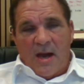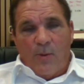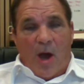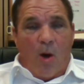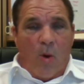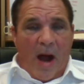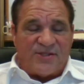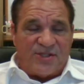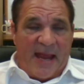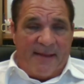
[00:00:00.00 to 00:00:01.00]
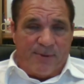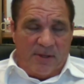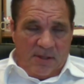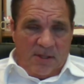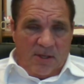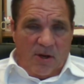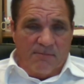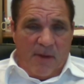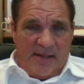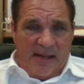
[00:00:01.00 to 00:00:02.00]
We all watched Tampa on
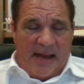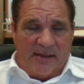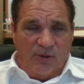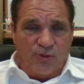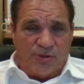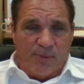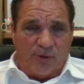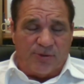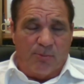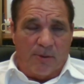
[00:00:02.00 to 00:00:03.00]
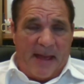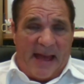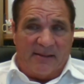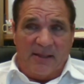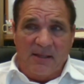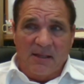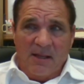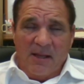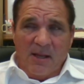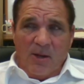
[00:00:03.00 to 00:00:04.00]
Monday night lose to Baltimore badly.
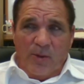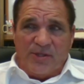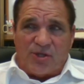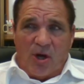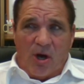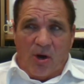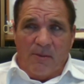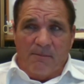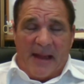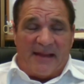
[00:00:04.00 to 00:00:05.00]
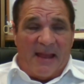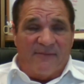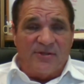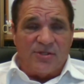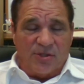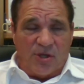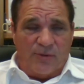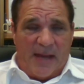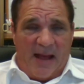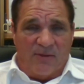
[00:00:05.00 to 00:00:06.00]
We saw Mike Evans go
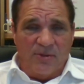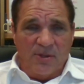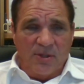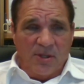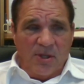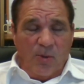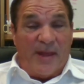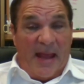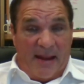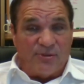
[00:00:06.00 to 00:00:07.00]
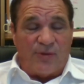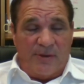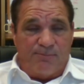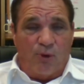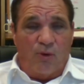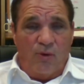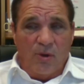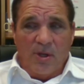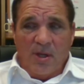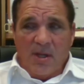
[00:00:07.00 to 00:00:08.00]
down with a hamstring pull.
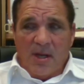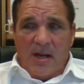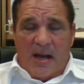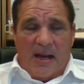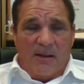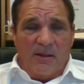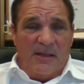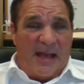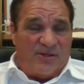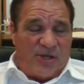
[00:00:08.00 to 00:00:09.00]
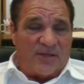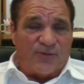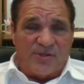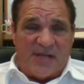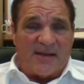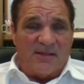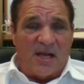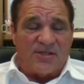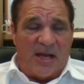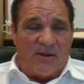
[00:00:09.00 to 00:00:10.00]
He had a chance for a 2nd
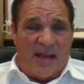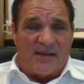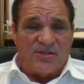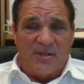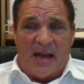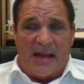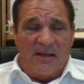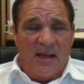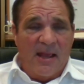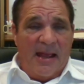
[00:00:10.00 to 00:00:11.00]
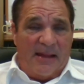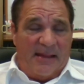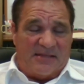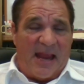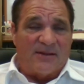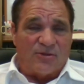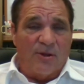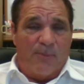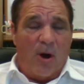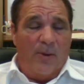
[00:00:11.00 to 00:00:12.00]
touchdown catch of the night. Had his hands on
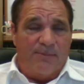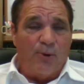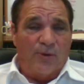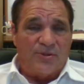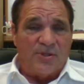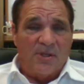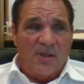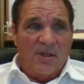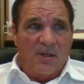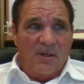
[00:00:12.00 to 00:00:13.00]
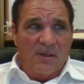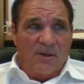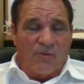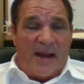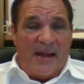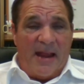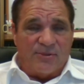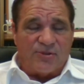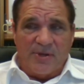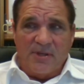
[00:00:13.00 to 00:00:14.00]
the ball when he pulled his right
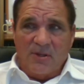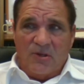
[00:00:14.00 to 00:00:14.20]
hamstring.